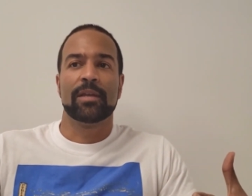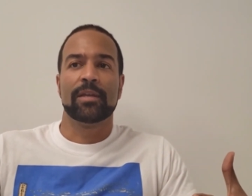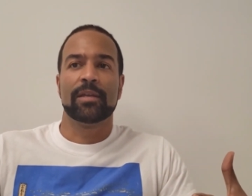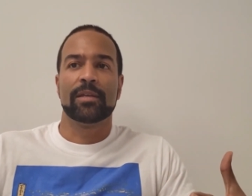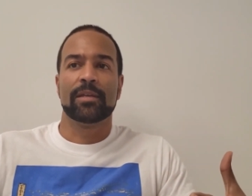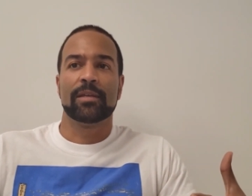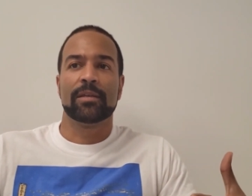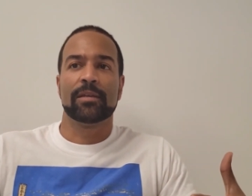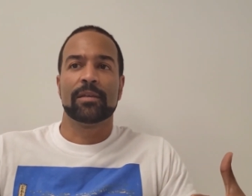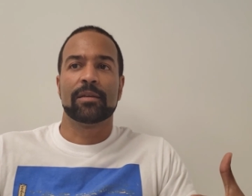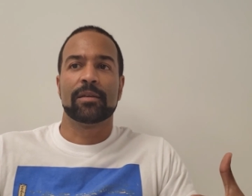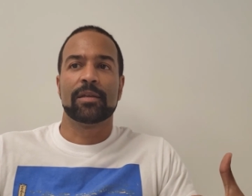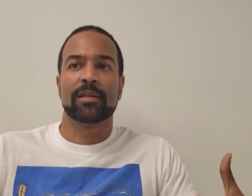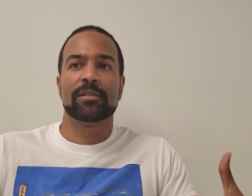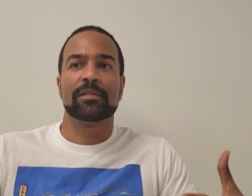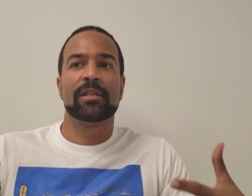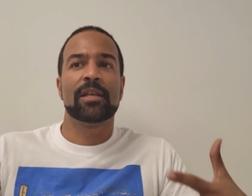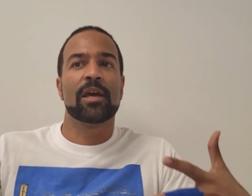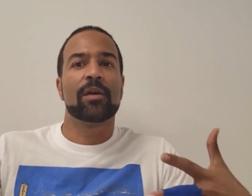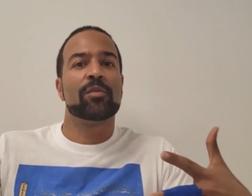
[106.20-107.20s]
uh,
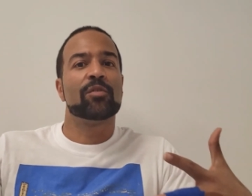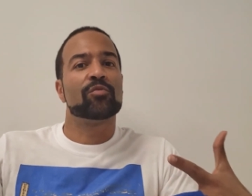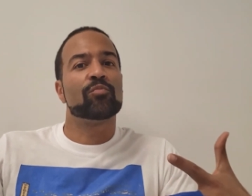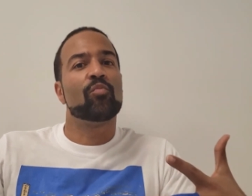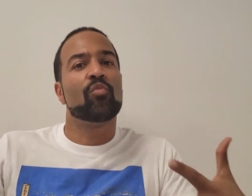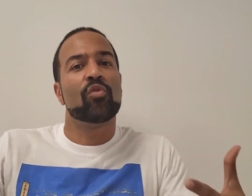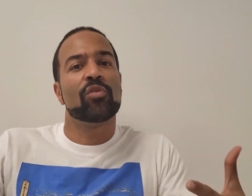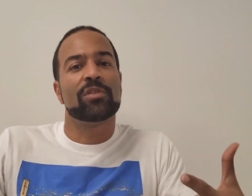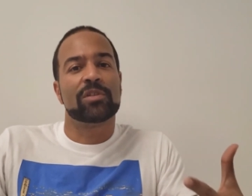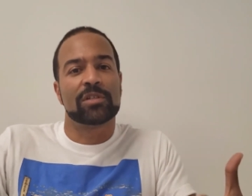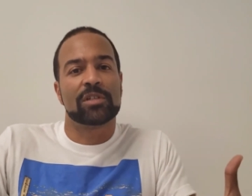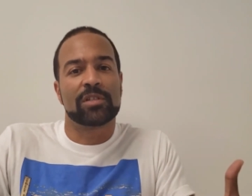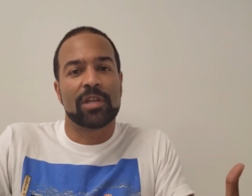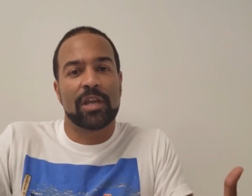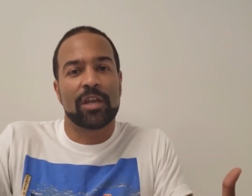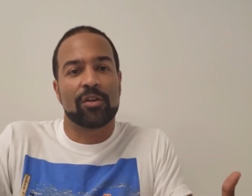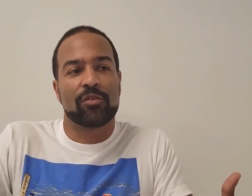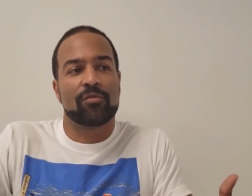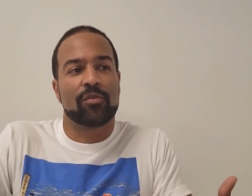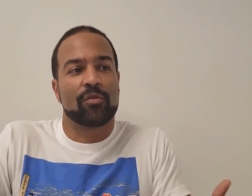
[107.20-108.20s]
is not is more than just
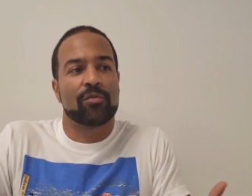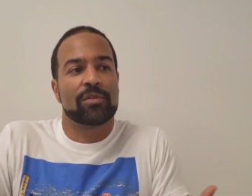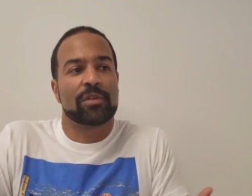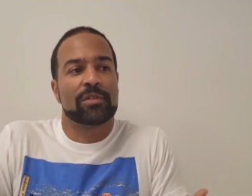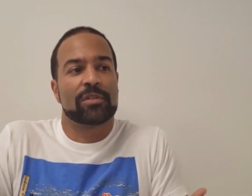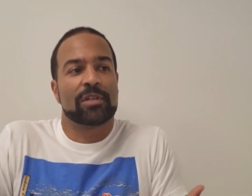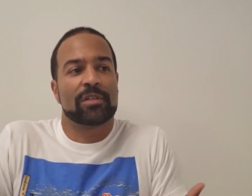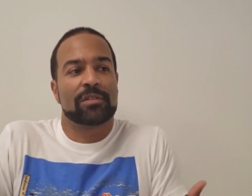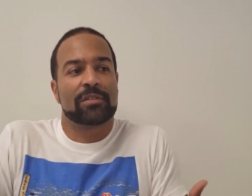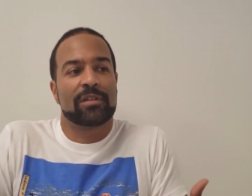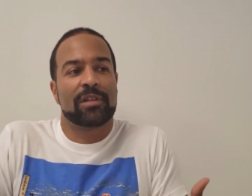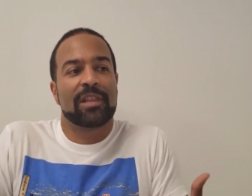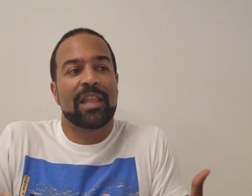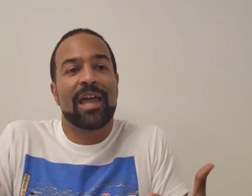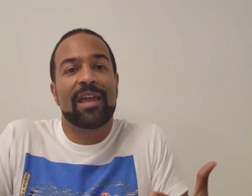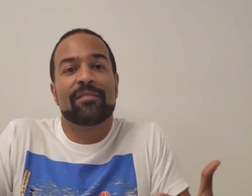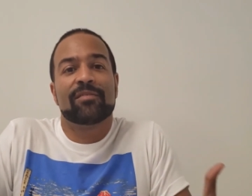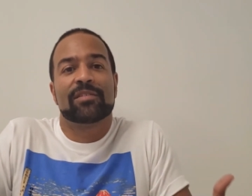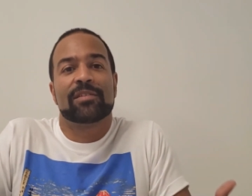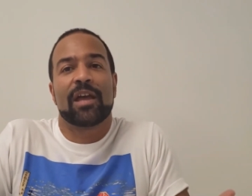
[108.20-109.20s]
hair growth. It's it's a
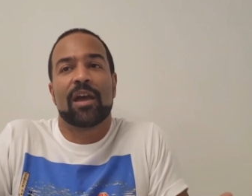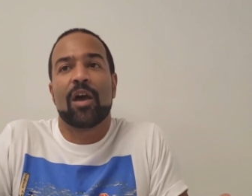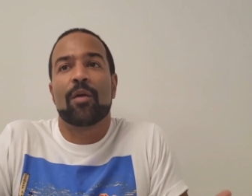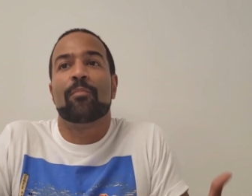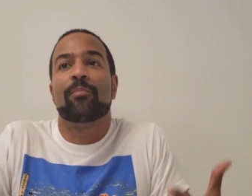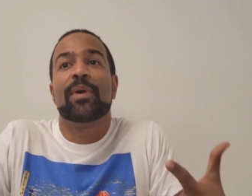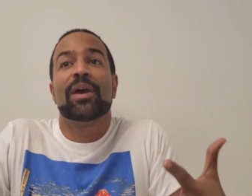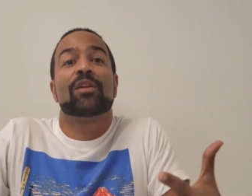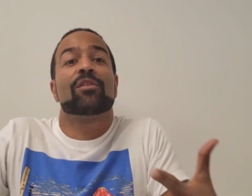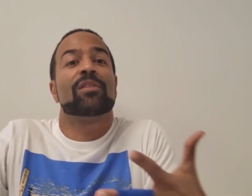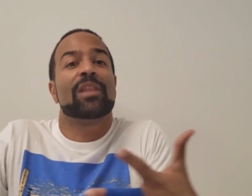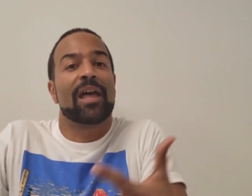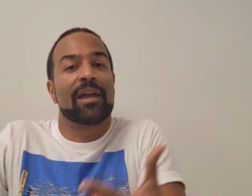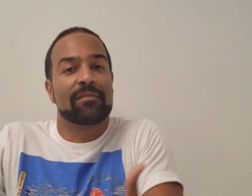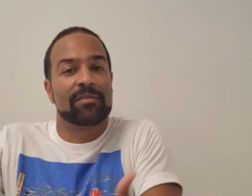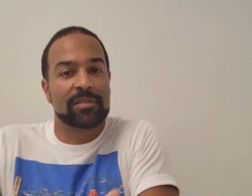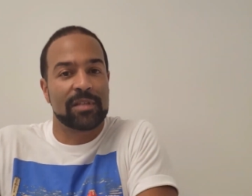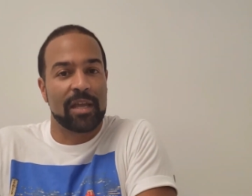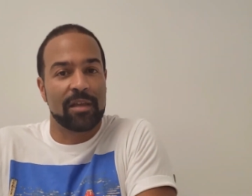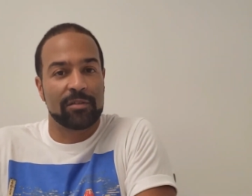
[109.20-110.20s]
lifestyle, a better
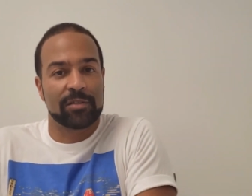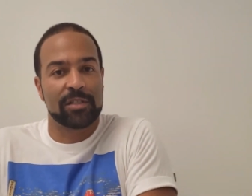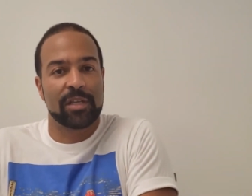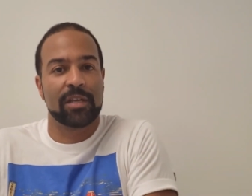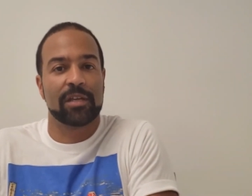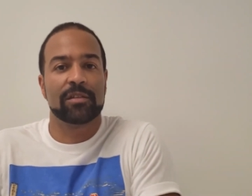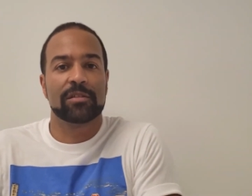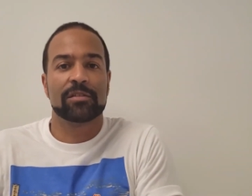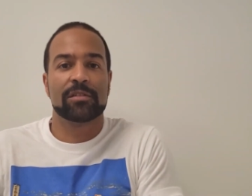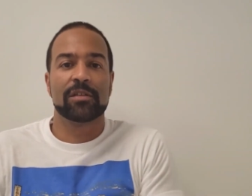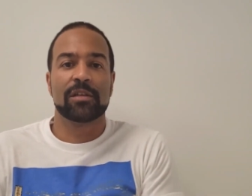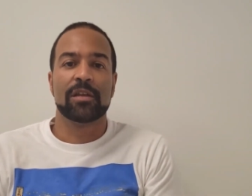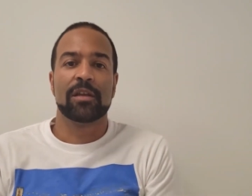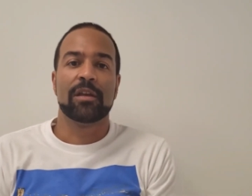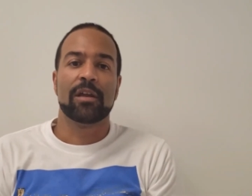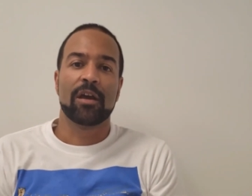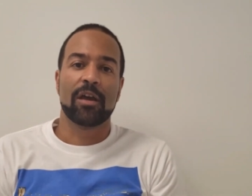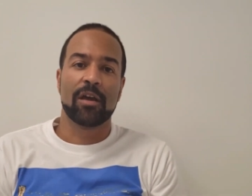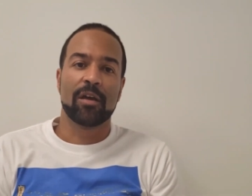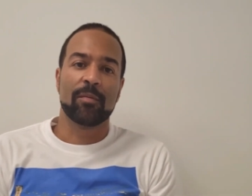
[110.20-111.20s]
lifestyle change
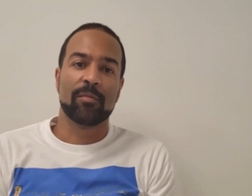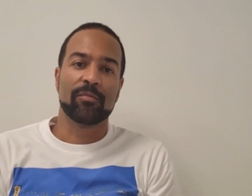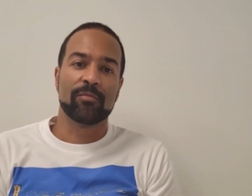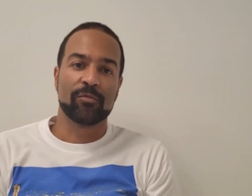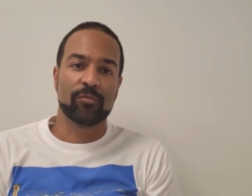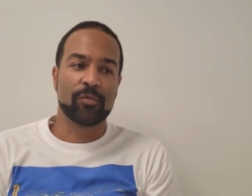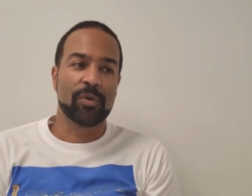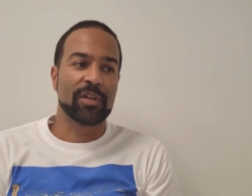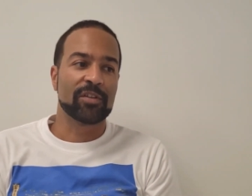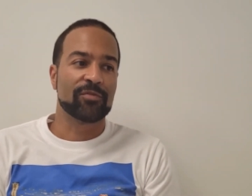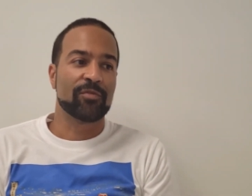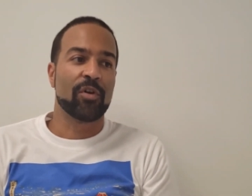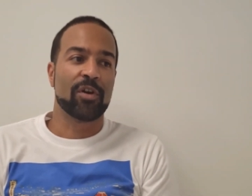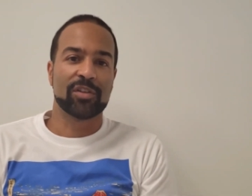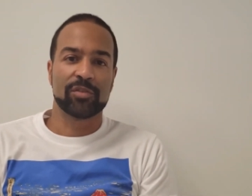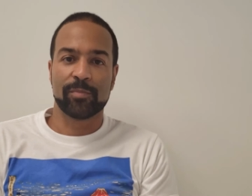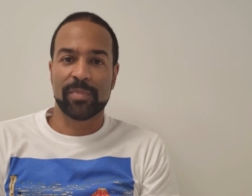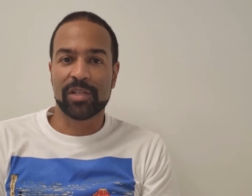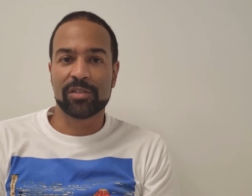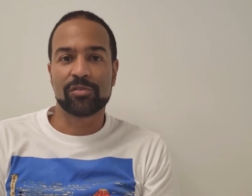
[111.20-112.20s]
um, as far
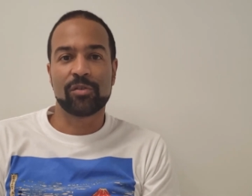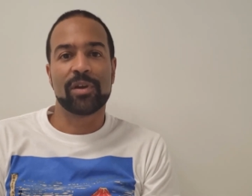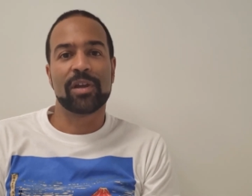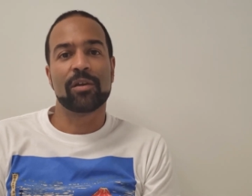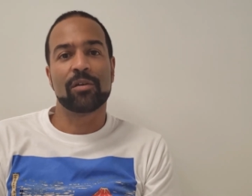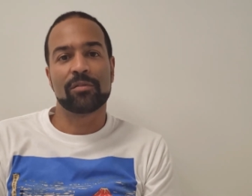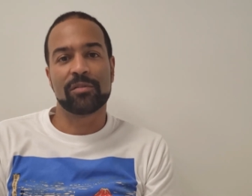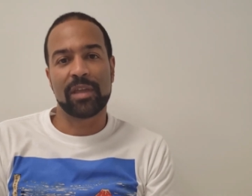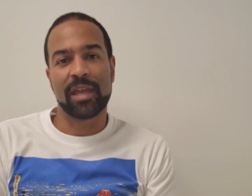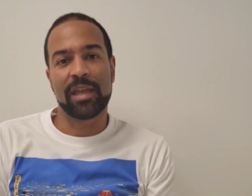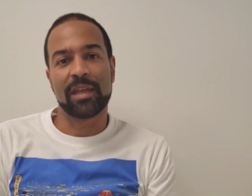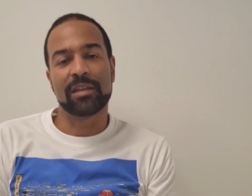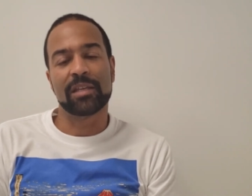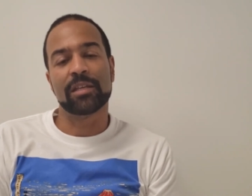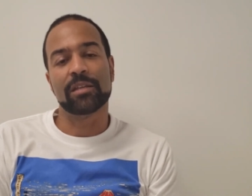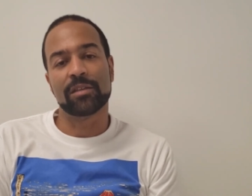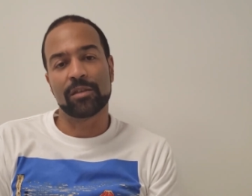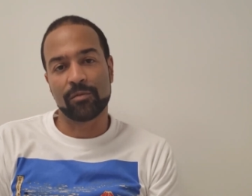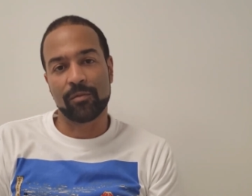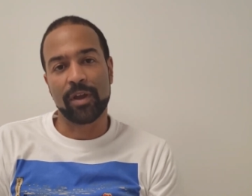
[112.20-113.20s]
as mental health and
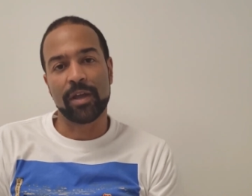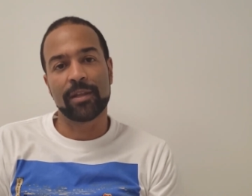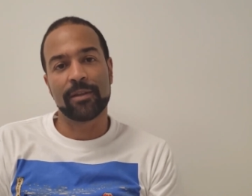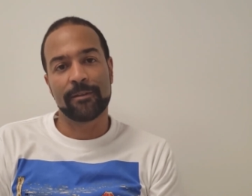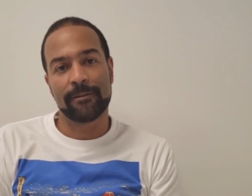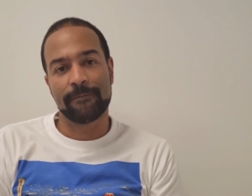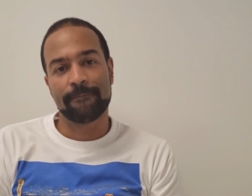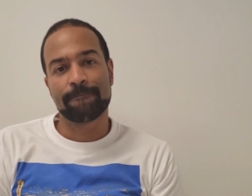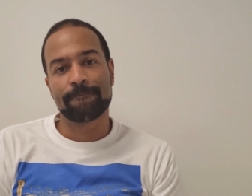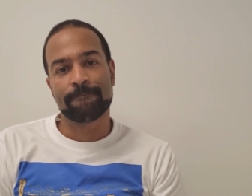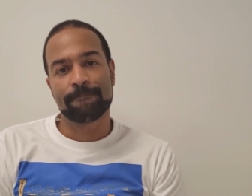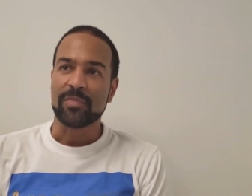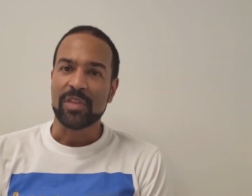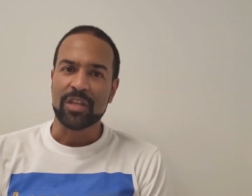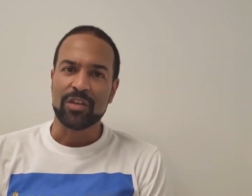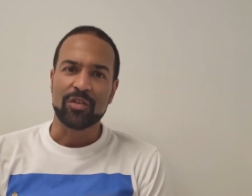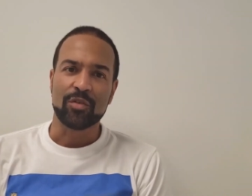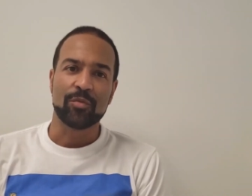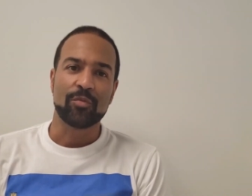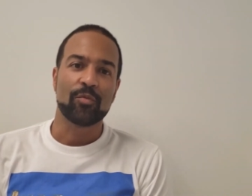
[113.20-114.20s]
eating right
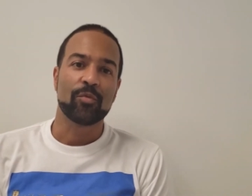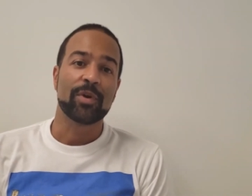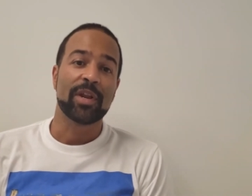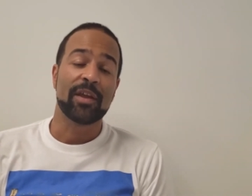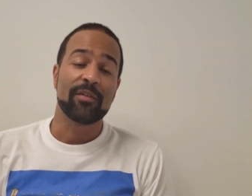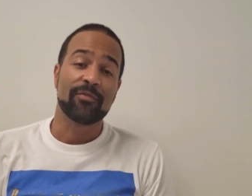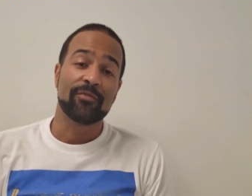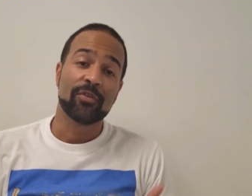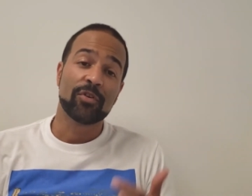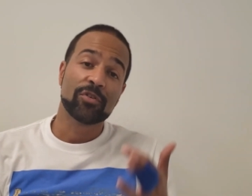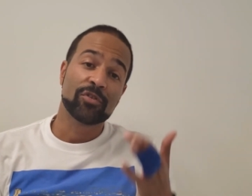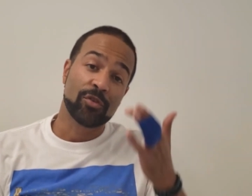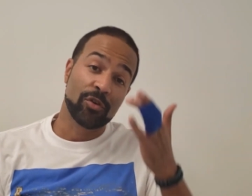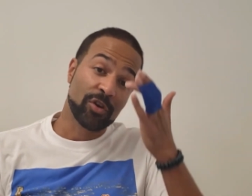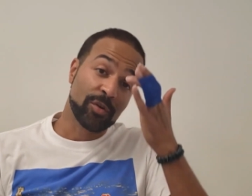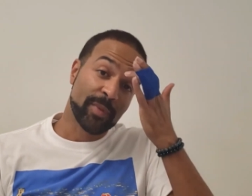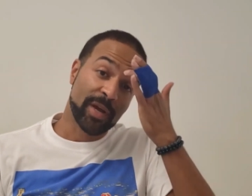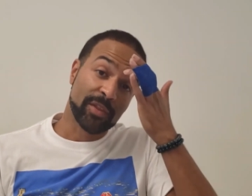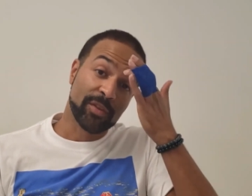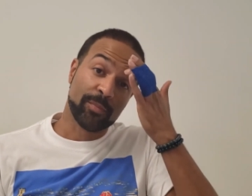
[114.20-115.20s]
you know, when I first
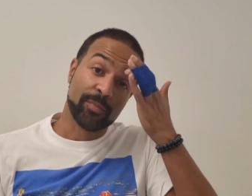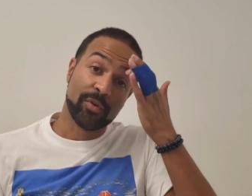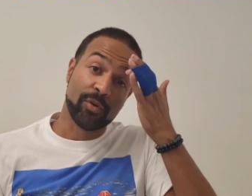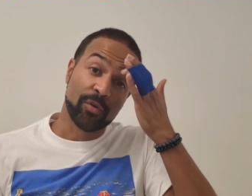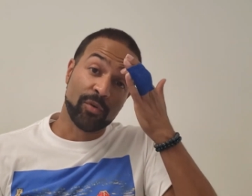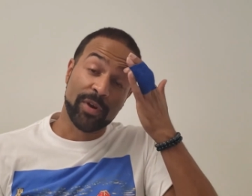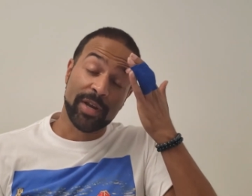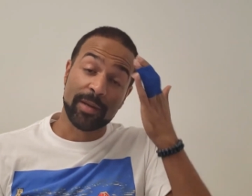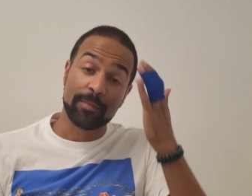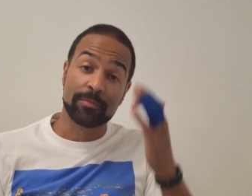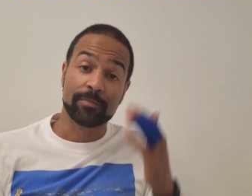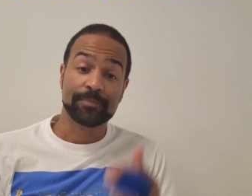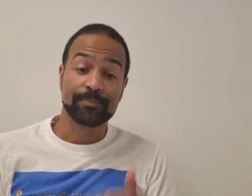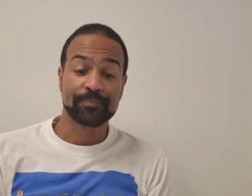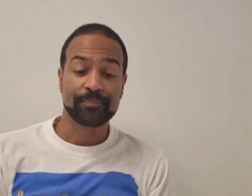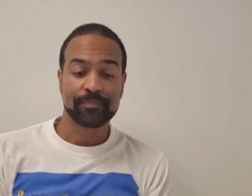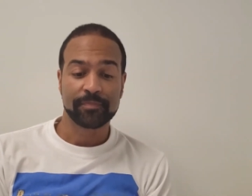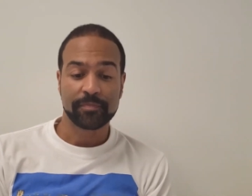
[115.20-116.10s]
heard about the program,